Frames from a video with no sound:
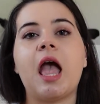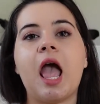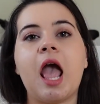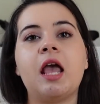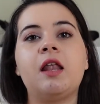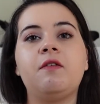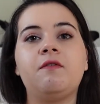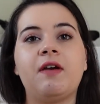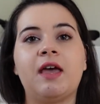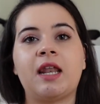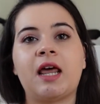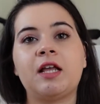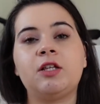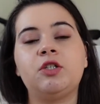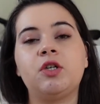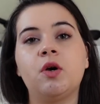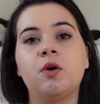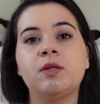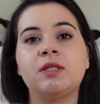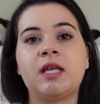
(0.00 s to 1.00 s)
And then I
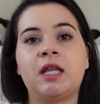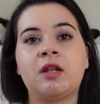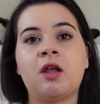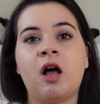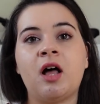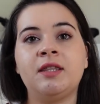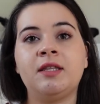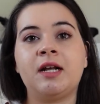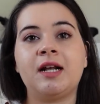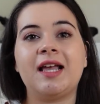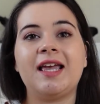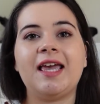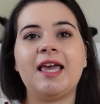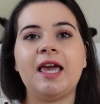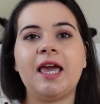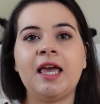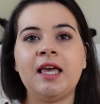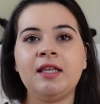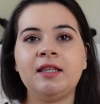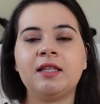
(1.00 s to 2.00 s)
chose another
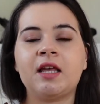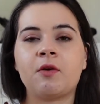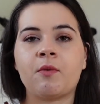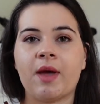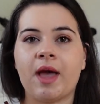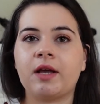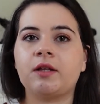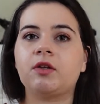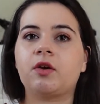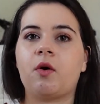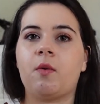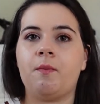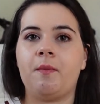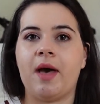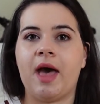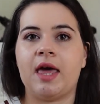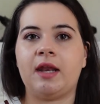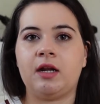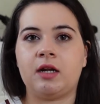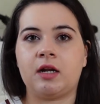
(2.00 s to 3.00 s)
indirect
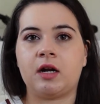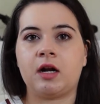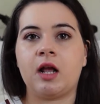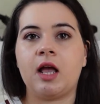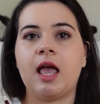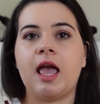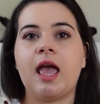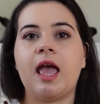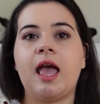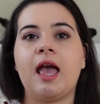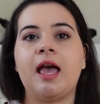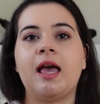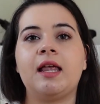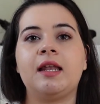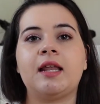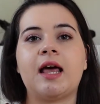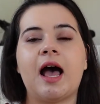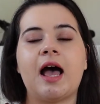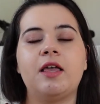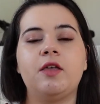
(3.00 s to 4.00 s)
competitor,
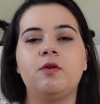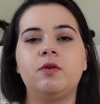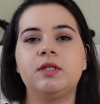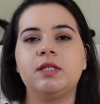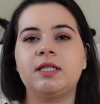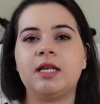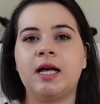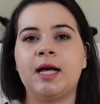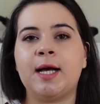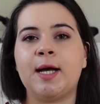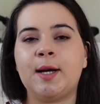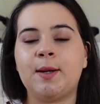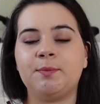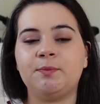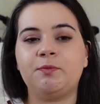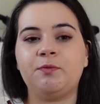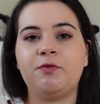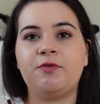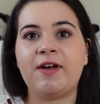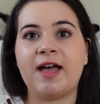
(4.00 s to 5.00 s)
and I use a
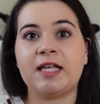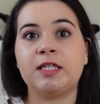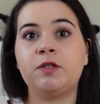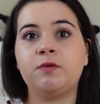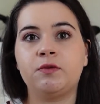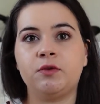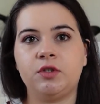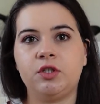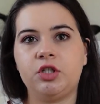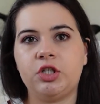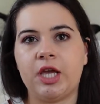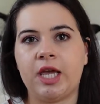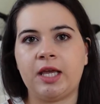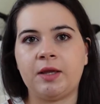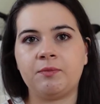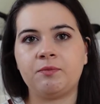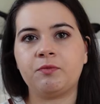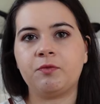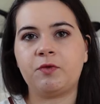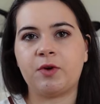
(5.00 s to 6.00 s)
fast food
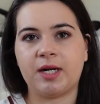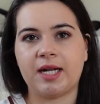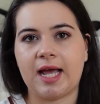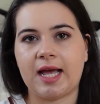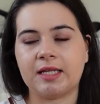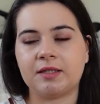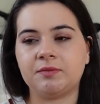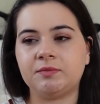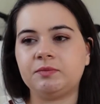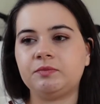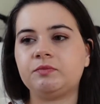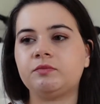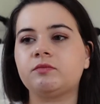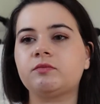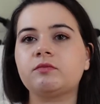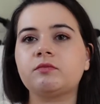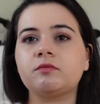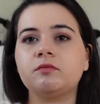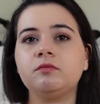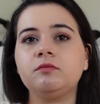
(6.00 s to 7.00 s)
chain for that.
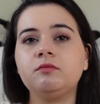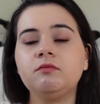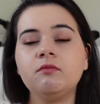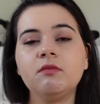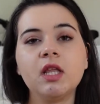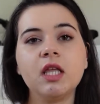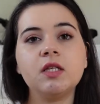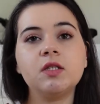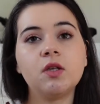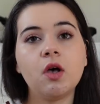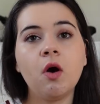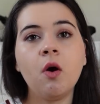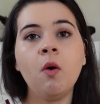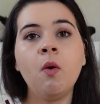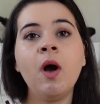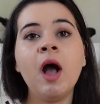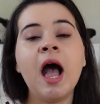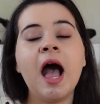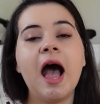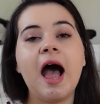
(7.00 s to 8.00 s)

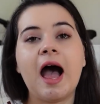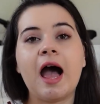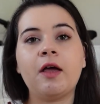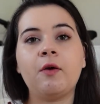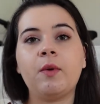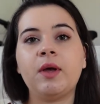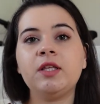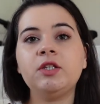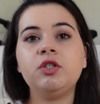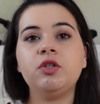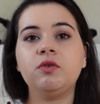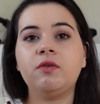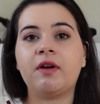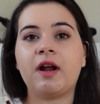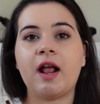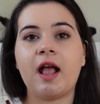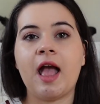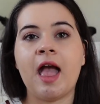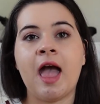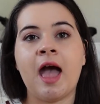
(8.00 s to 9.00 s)
So I went to
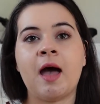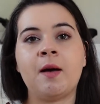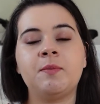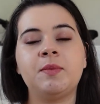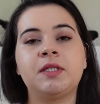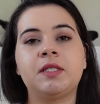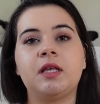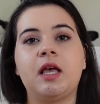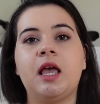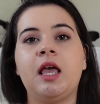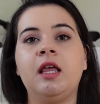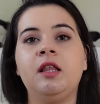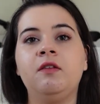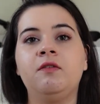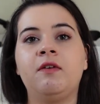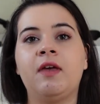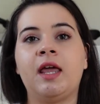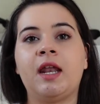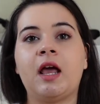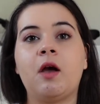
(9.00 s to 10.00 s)
their apps, and
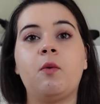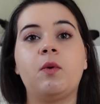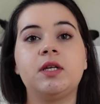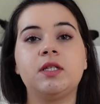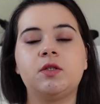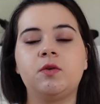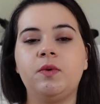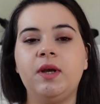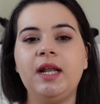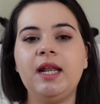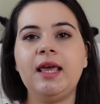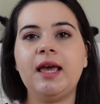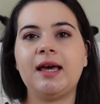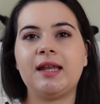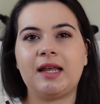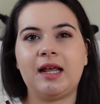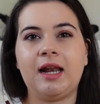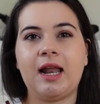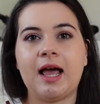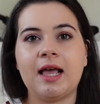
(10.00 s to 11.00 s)
then I was really
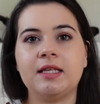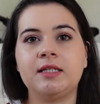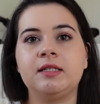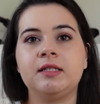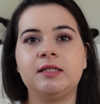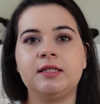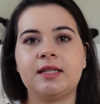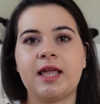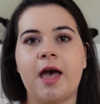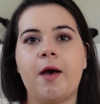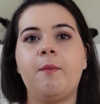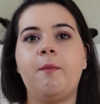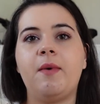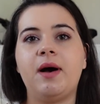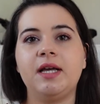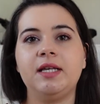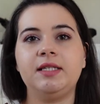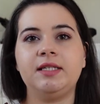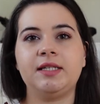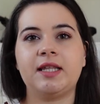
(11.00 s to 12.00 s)
analyzing step
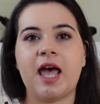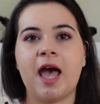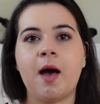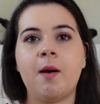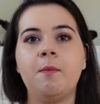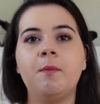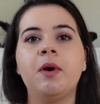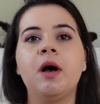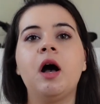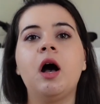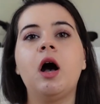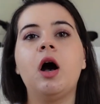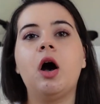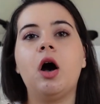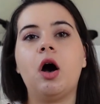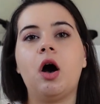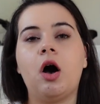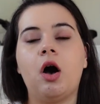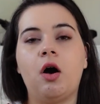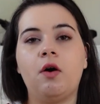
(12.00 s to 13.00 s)
by step
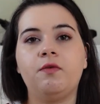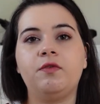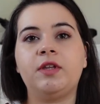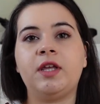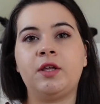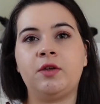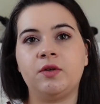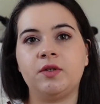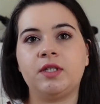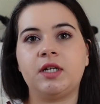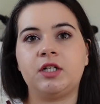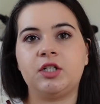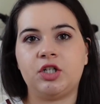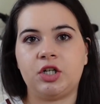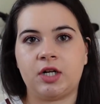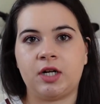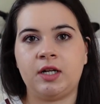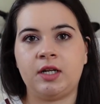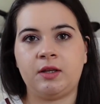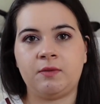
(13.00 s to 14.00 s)
of the user
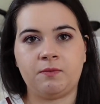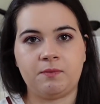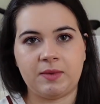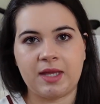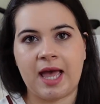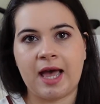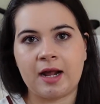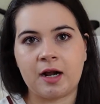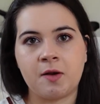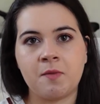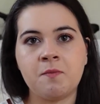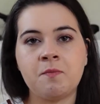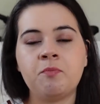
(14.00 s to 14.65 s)
journey there.